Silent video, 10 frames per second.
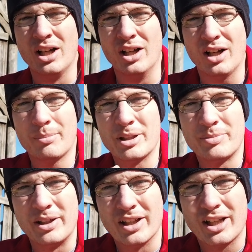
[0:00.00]
I've been
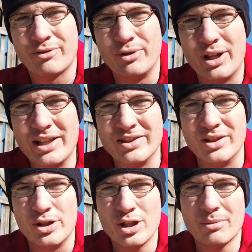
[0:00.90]
spending the last few days
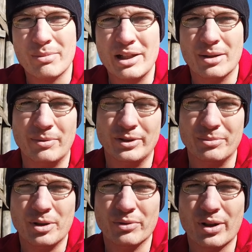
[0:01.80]
in the gym meeting up with
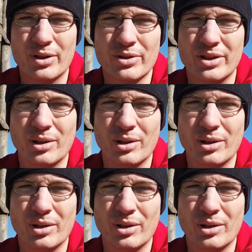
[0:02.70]
some new runners,